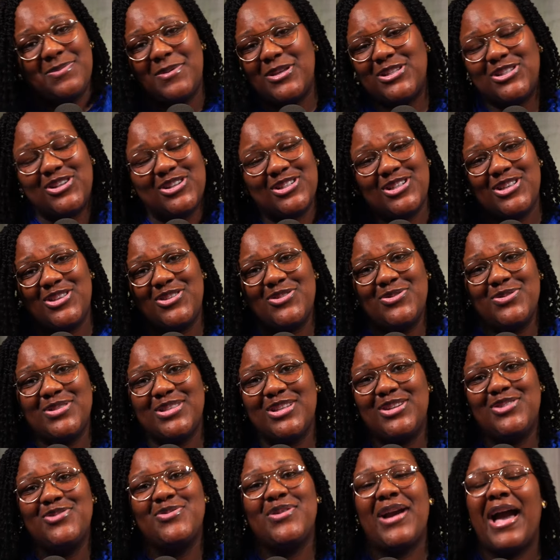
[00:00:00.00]
be sure to use
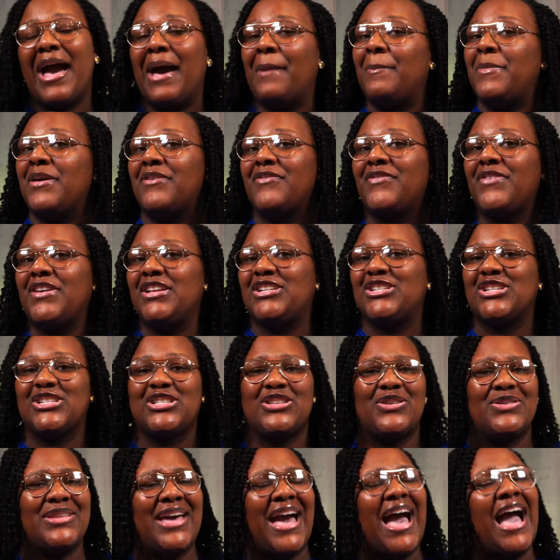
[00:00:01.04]
the new comment feature
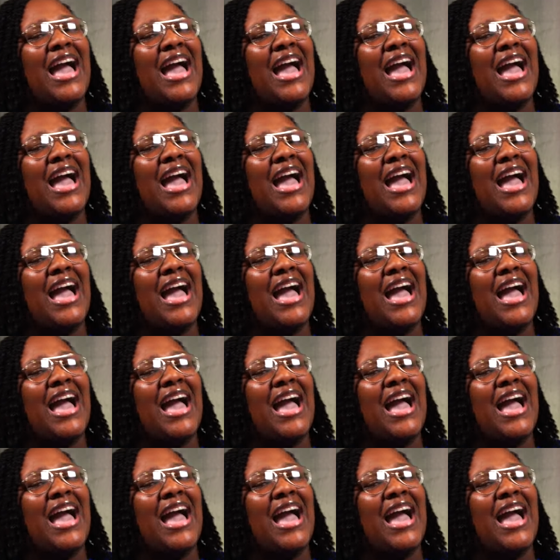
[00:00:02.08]
so that